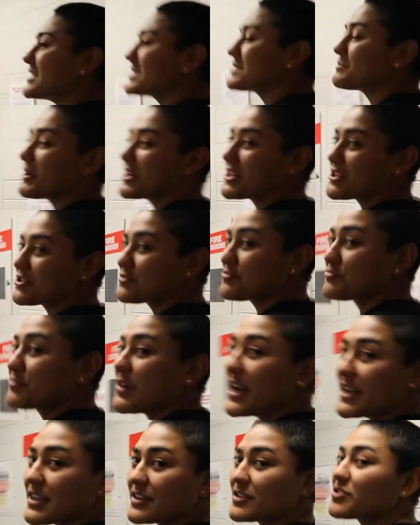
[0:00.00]
Spanish
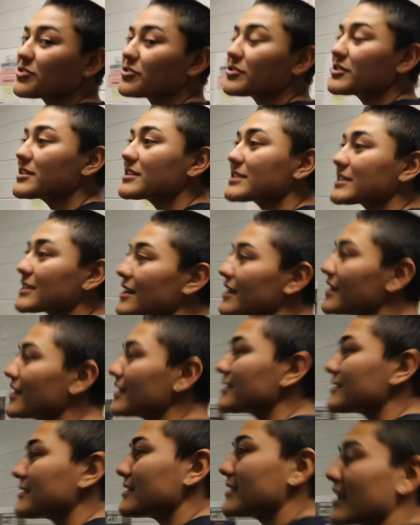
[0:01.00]
writing course.
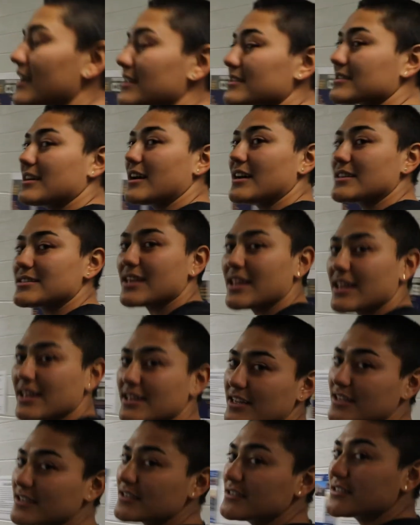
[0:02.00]
It's the last class that I
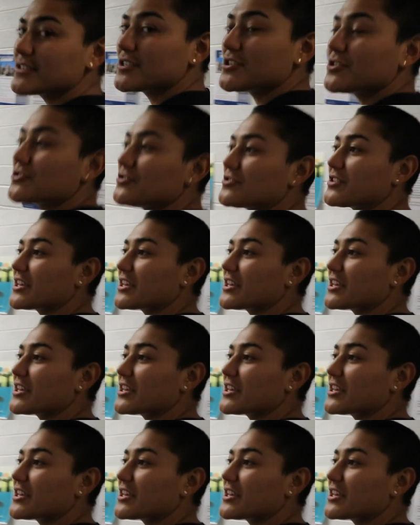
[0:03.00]
need to